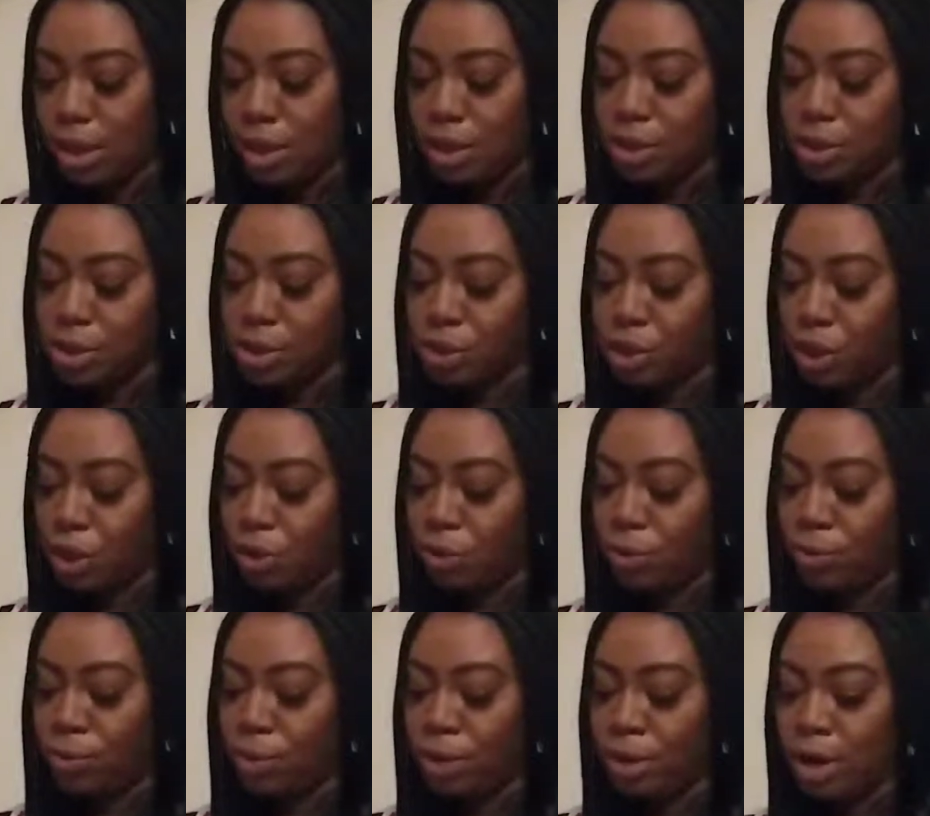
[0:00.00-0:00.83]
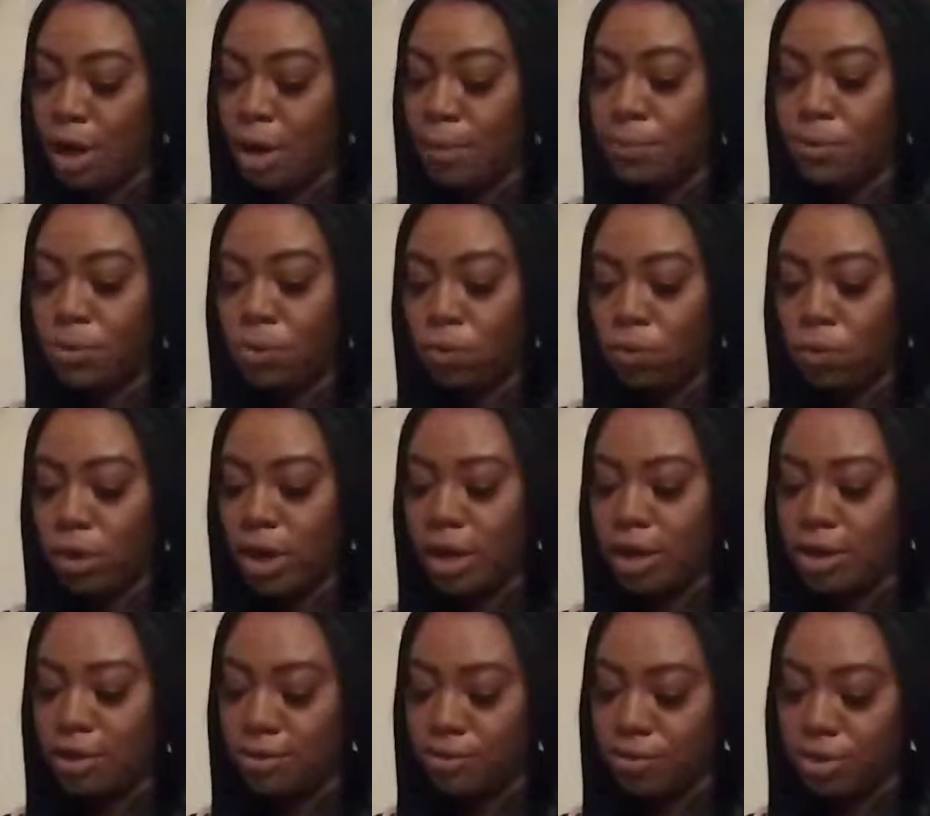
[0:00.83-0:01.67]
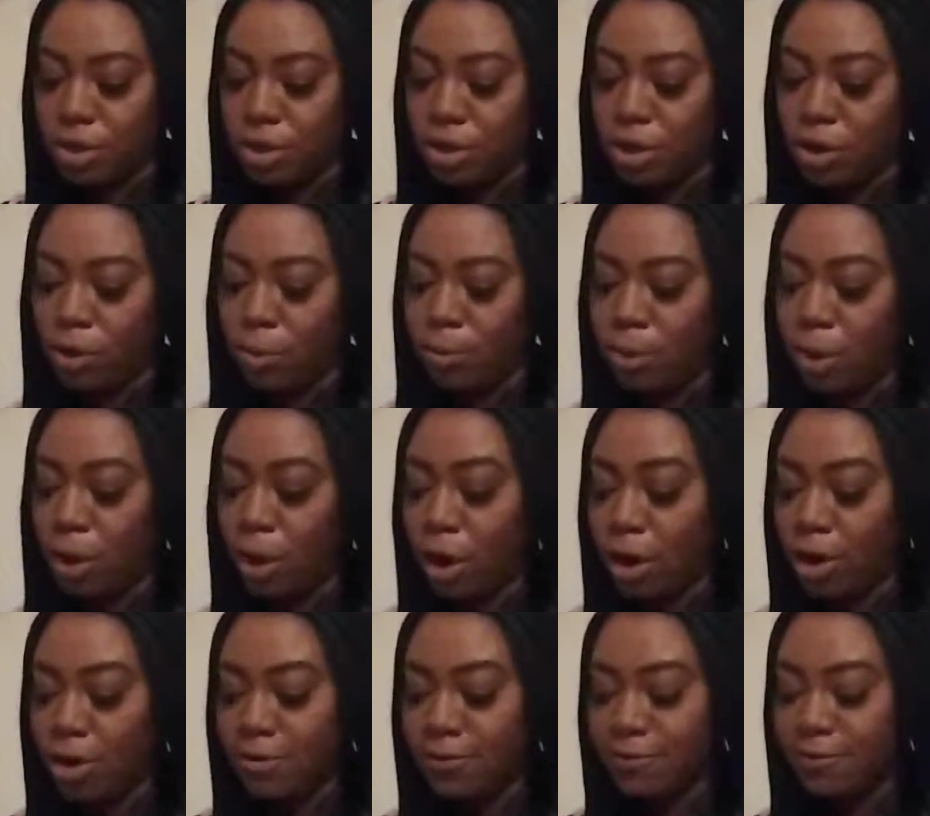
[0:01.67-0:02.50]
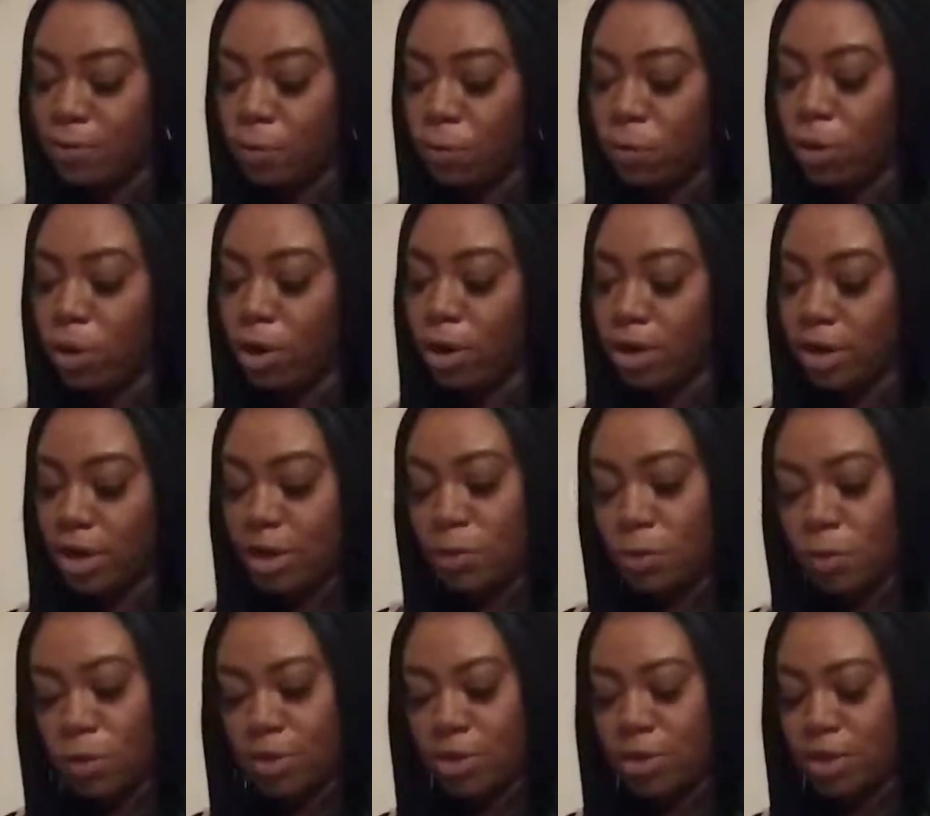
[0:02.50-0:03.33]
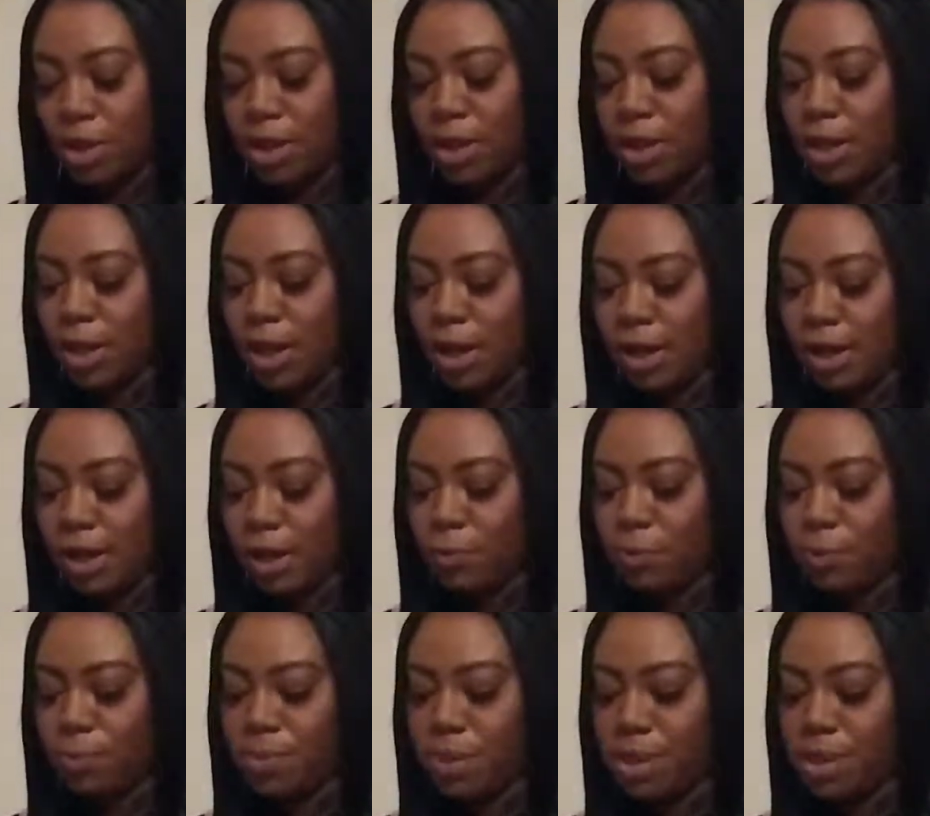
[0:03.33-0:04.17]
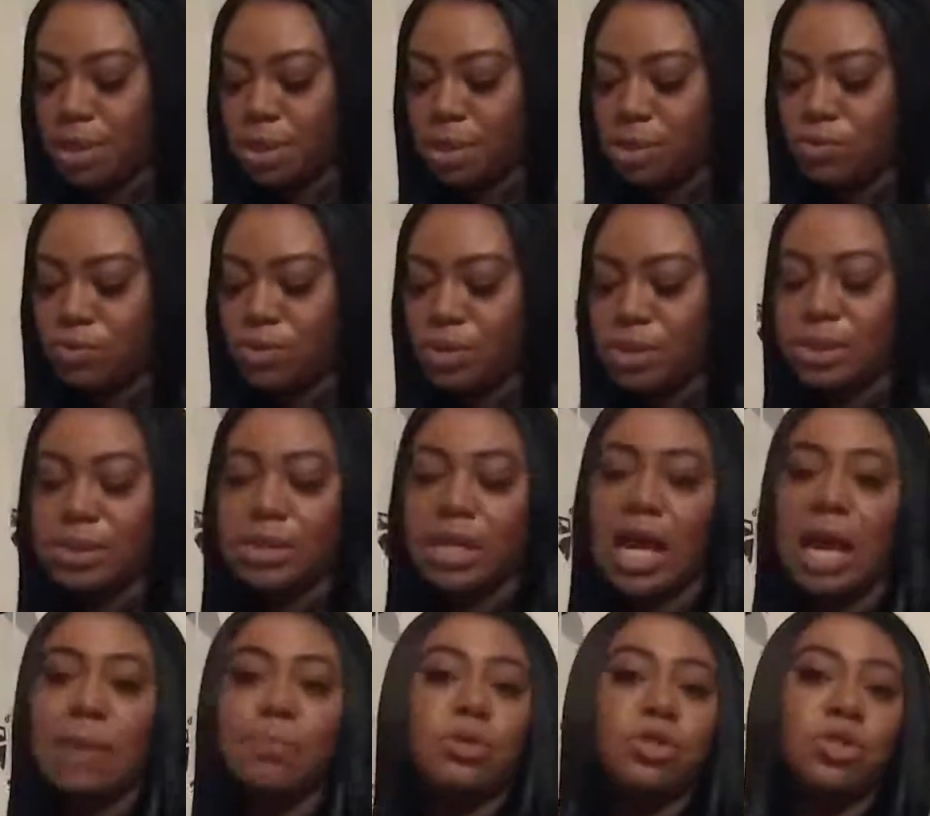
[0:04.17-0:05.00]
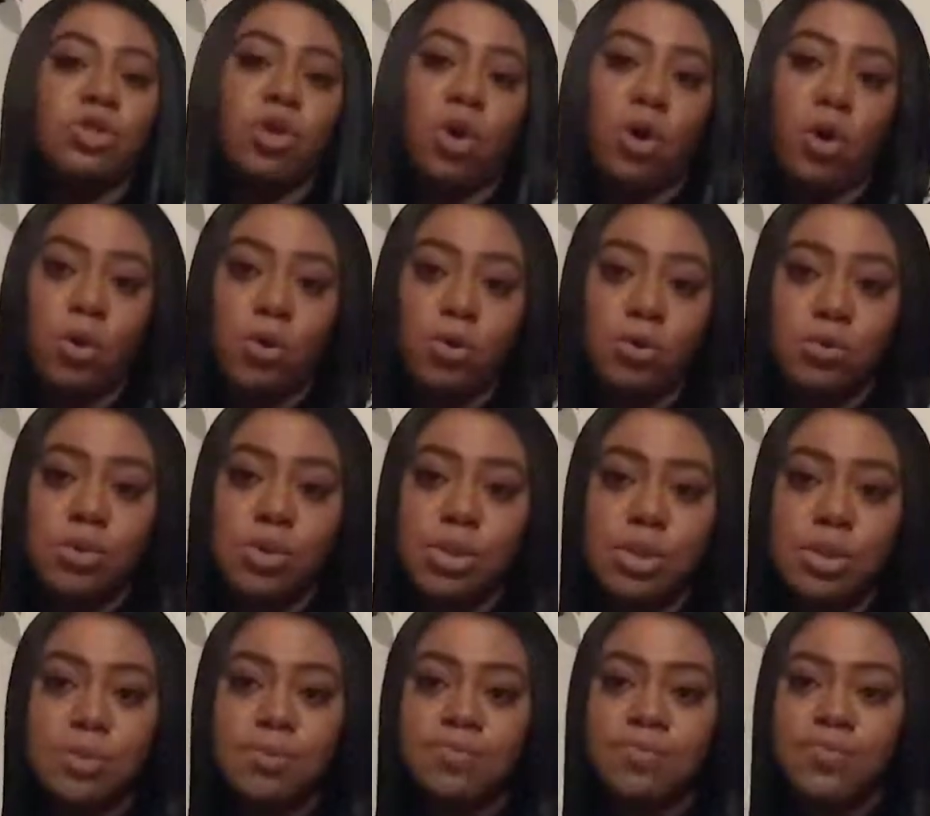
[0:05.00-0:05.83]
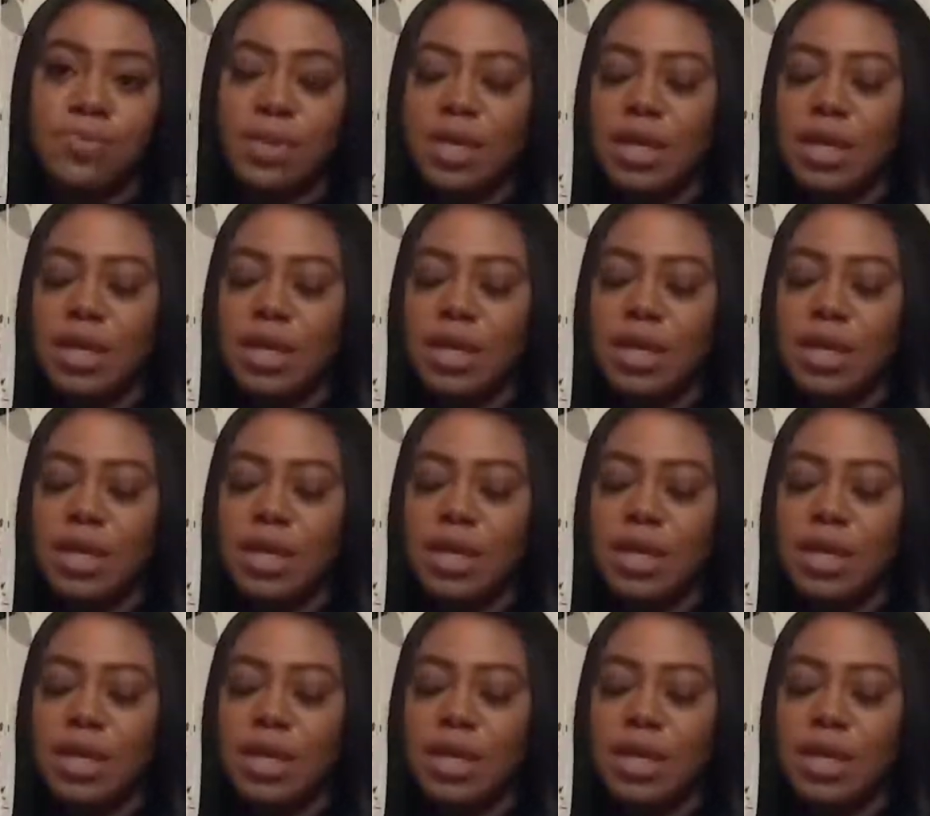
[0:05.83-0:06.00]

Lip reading: So number one, part of working with the client would be to establish goals.